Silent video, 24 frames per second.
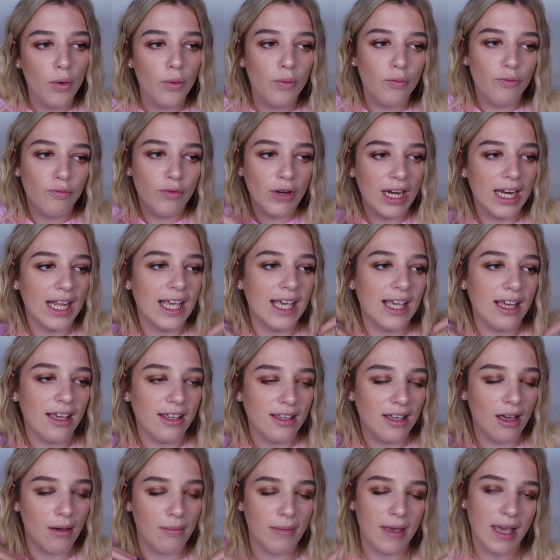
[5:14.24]
really
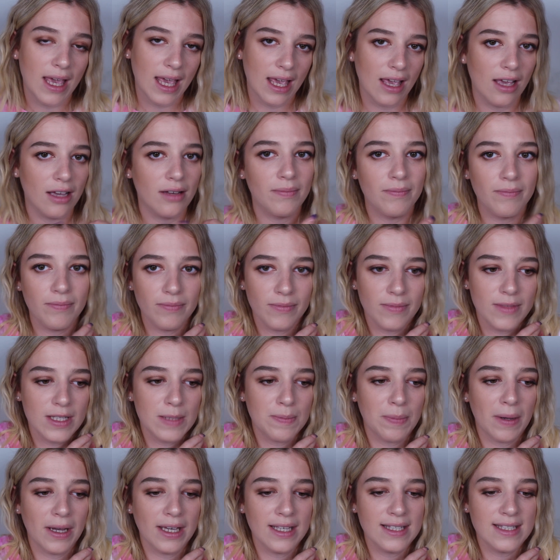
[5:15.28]
yummy
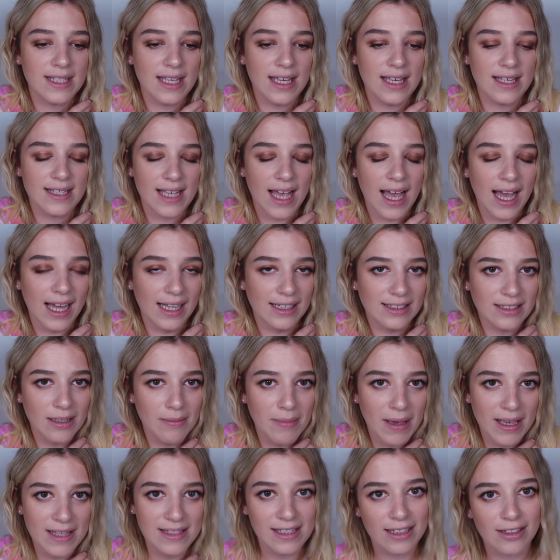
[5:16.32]
spices and
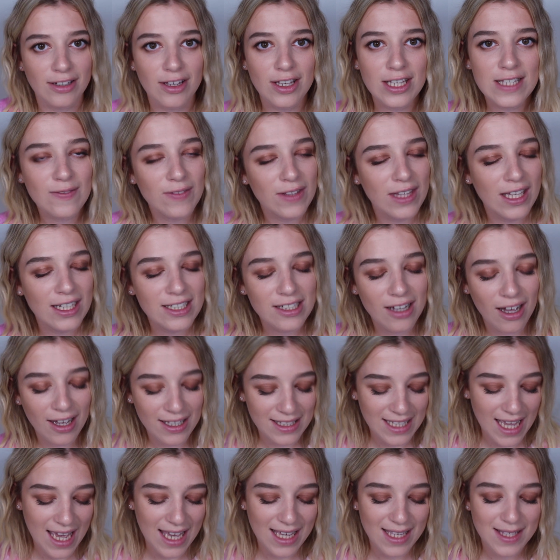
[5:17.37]
amazingness for the entire
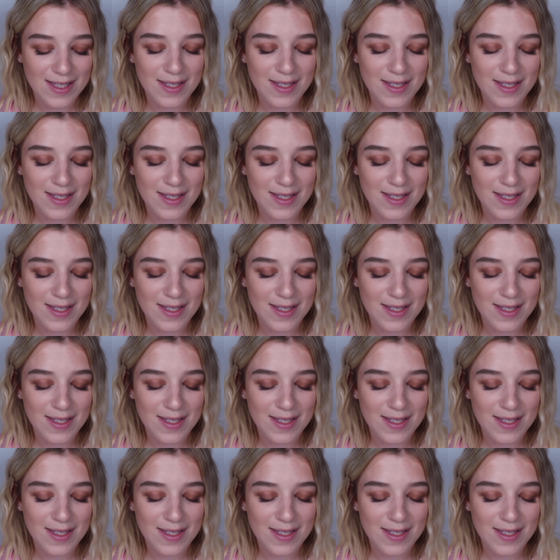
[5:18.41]
day.